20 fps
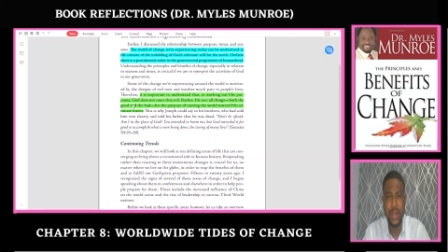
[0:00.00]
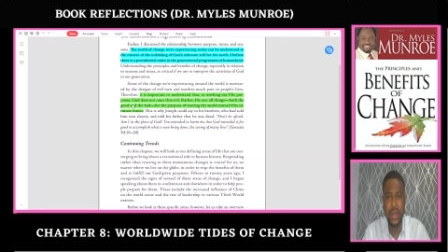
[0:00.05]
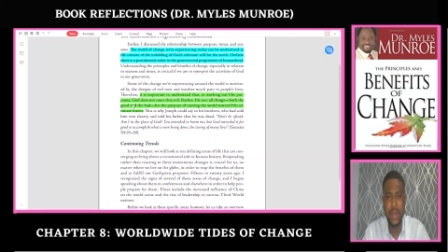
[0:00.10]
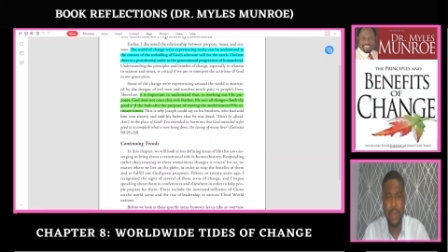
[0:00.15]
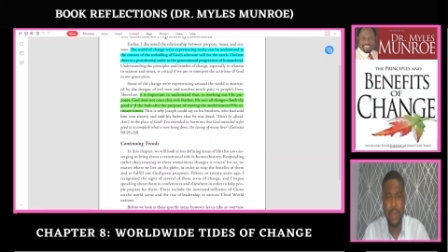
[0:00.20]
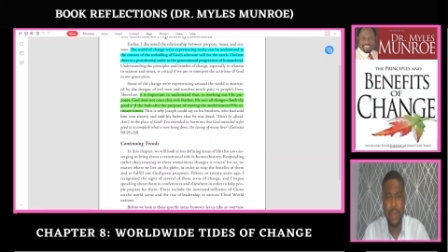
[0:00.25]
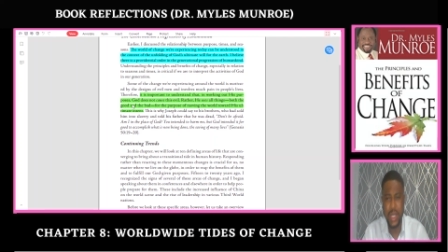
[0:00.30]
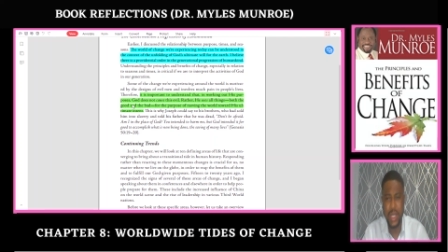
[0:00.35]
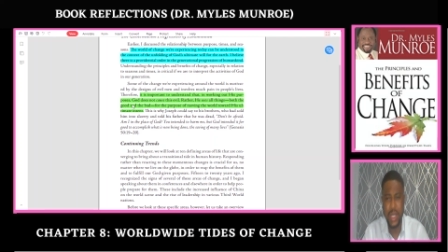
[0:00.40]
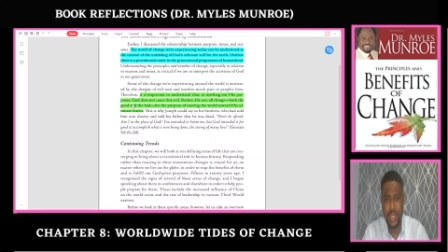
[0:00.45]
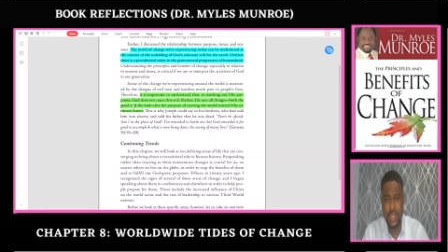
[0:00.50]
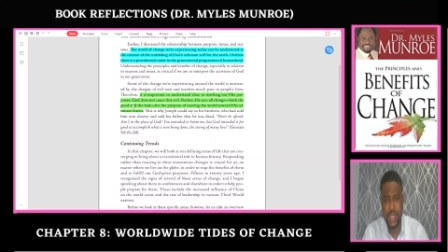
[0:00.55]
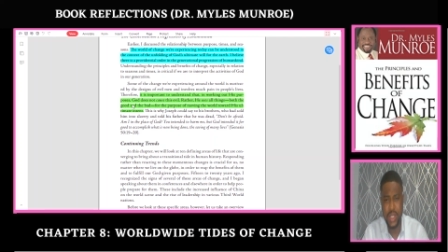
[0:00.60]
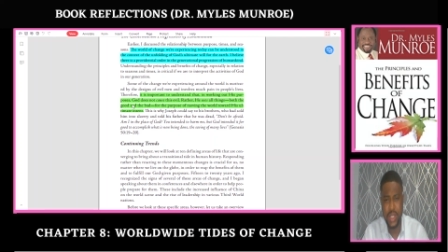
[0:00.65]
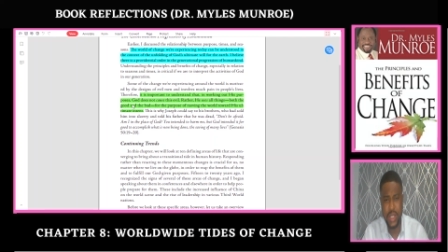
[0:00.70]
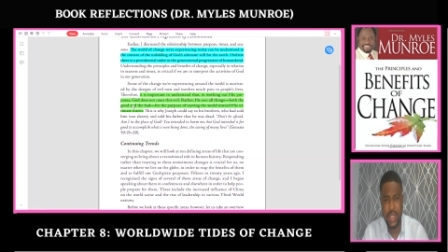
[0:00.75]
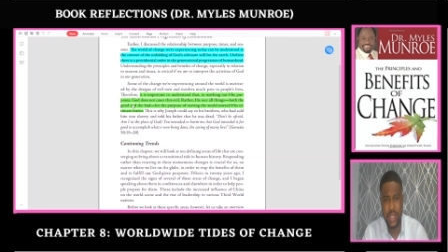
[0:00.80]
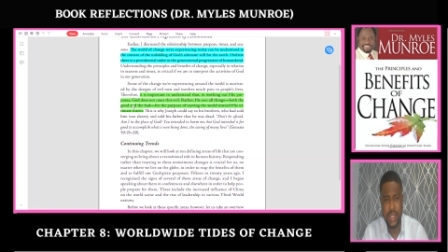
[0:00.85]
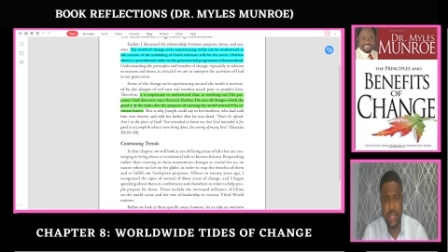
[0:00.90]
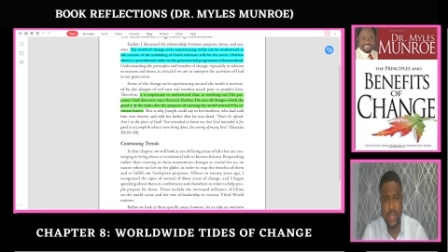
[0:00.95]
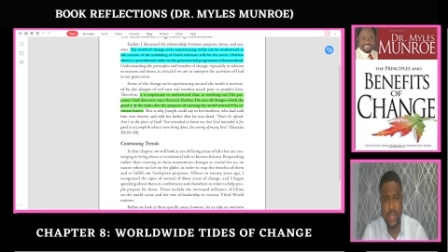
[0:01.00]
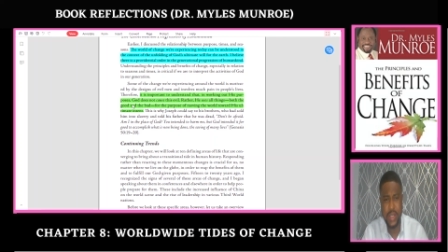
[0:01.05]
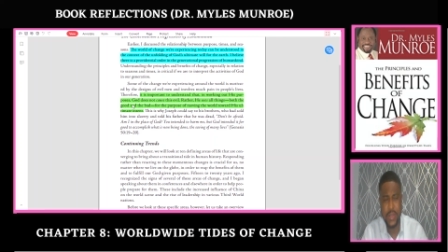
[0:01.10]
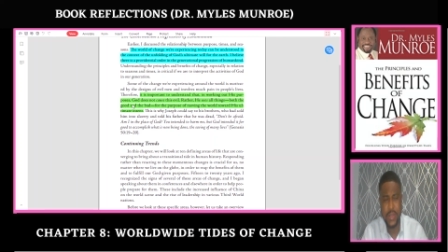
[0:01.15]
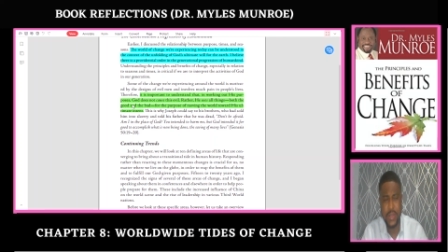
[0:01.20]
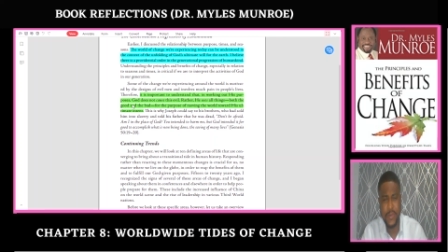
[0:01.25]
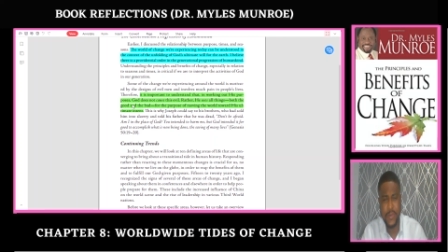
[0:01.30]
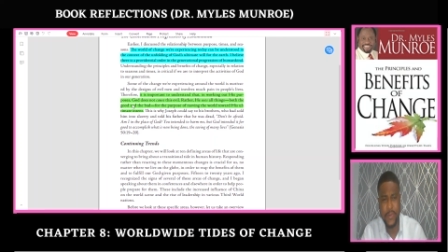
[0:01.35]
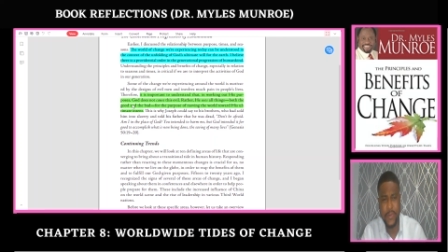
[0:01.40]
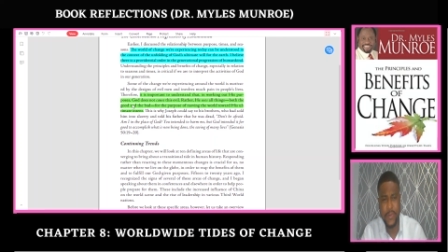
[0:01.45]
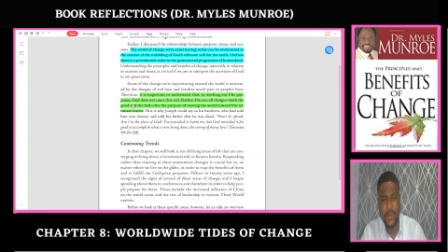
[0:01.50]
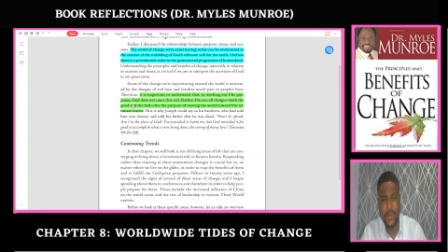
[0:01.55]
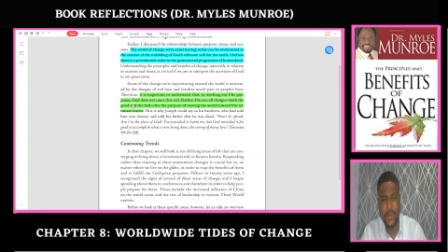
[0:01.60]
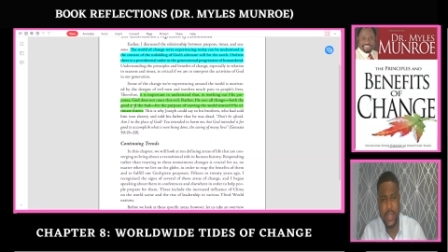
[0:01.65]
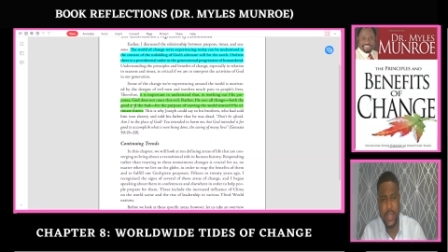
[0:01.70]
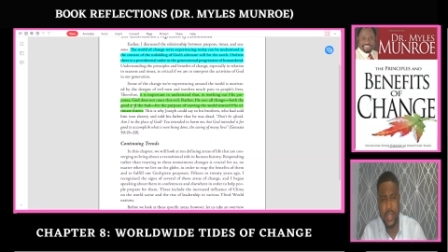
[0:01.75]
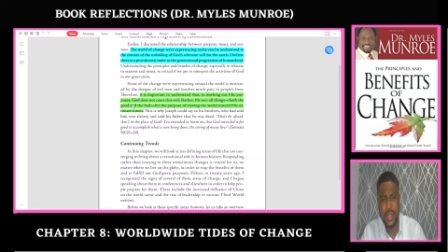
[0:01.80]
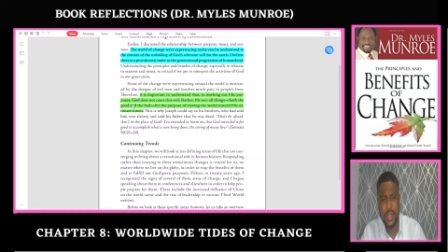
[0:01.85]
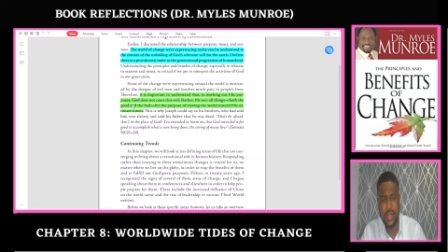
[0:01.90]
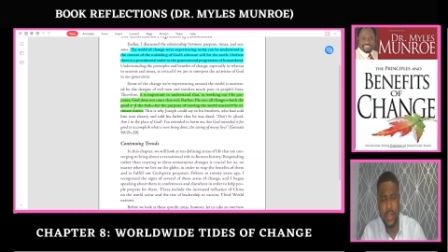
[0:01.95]
But in Genesis
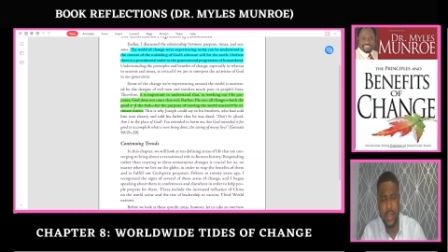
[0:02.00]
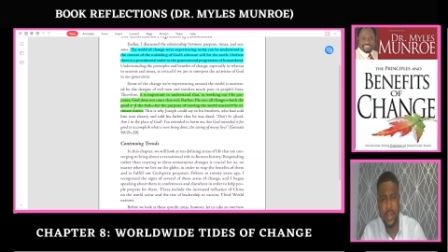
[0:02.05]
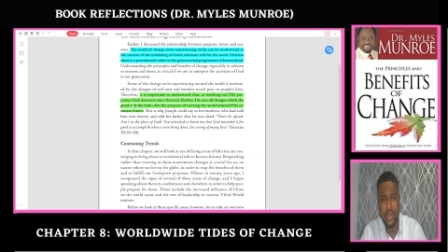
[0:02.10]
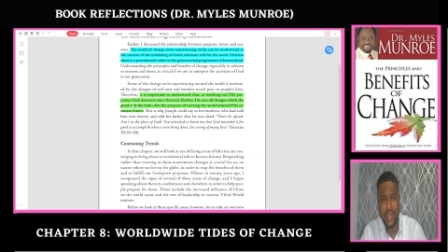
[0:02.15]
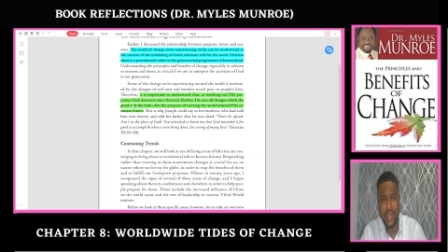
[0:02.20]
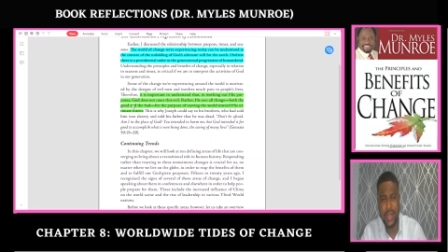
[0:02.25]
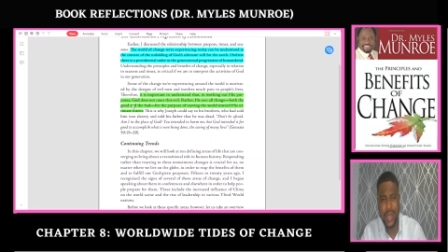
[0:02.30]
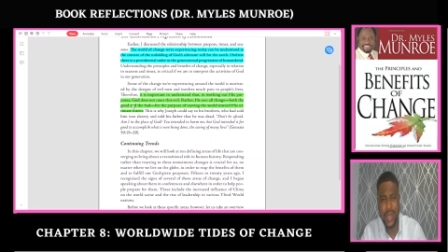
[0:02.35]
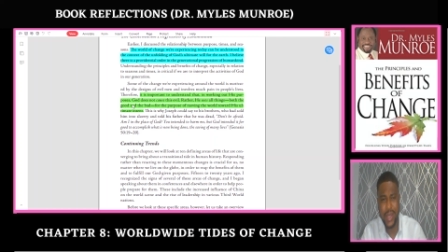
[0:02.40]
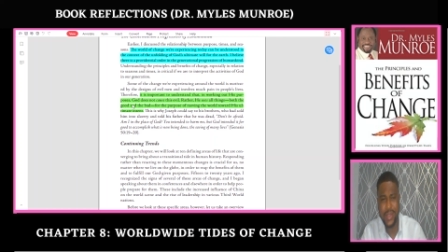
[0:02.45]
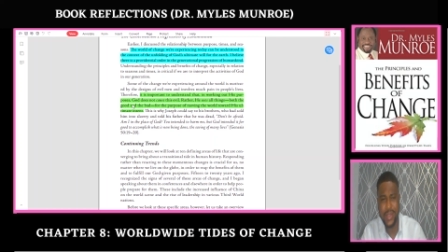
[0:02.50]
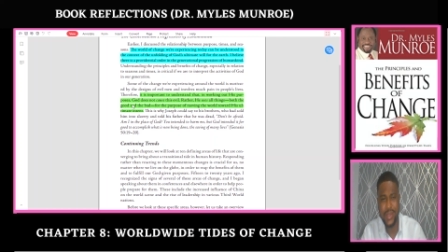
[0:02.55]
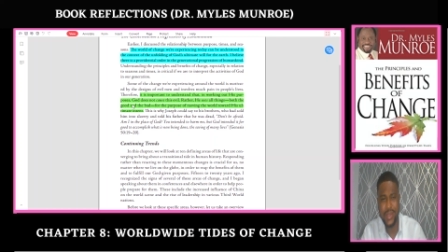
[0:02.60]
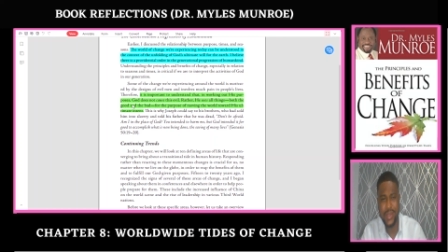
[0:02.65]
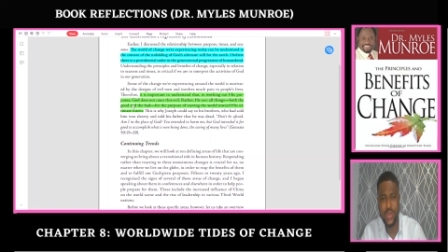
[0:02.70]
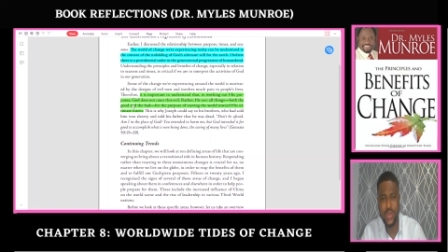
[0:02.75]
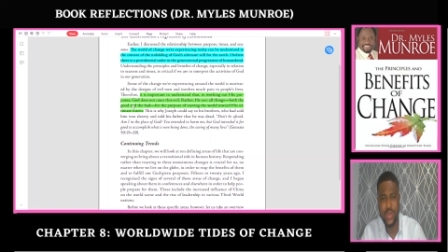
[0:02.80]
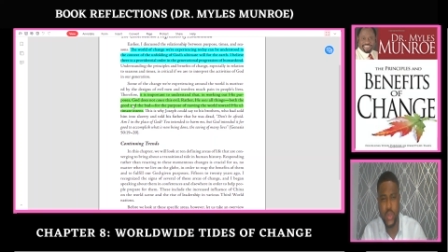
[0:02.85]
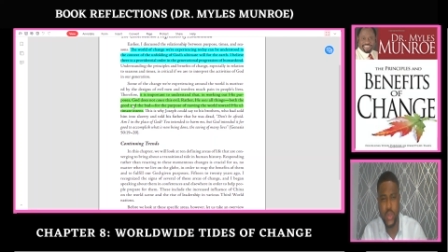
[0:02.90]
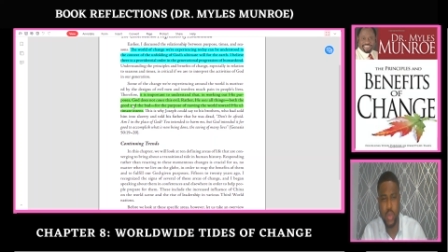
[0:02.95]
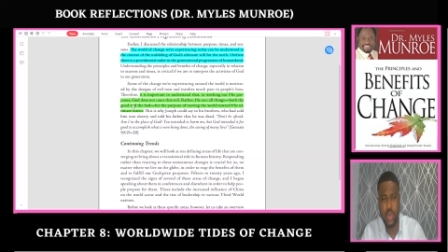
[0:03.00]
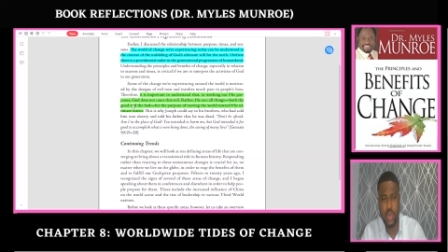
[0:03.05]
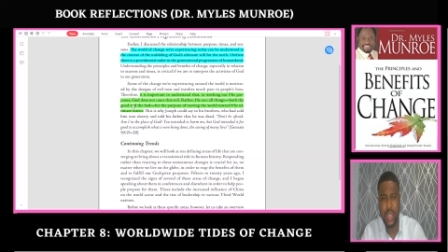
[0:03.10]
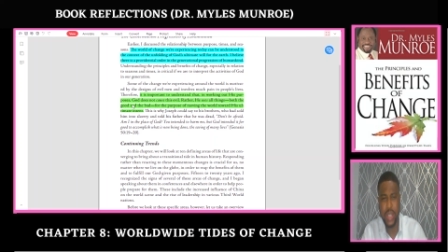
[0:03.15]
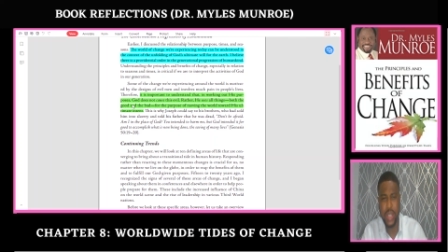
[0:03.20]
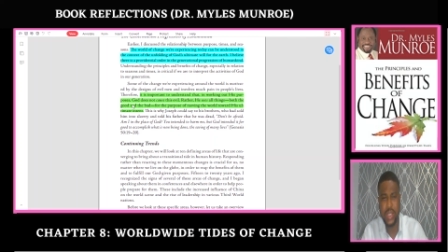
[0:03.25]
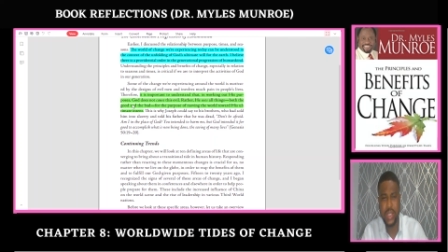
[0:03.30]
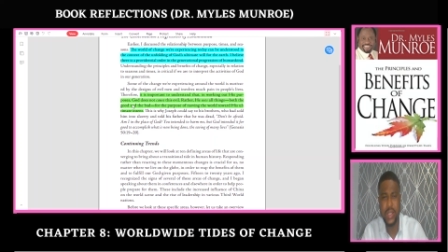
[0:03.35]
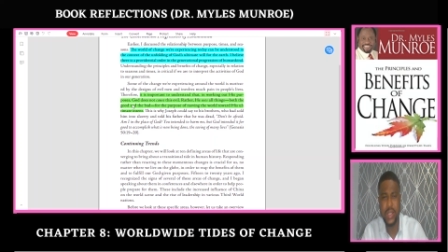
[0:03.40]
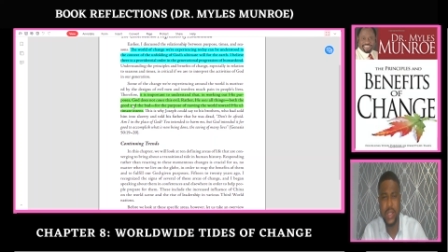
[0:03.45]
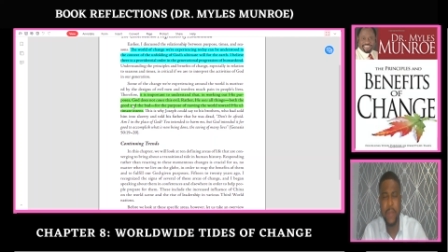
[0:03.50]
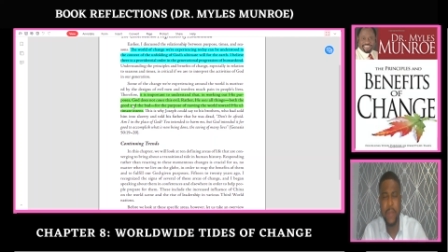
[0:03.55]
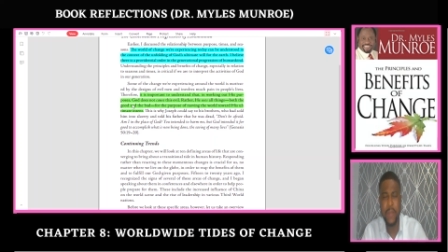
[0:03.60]
fifty, nineteen to twenty,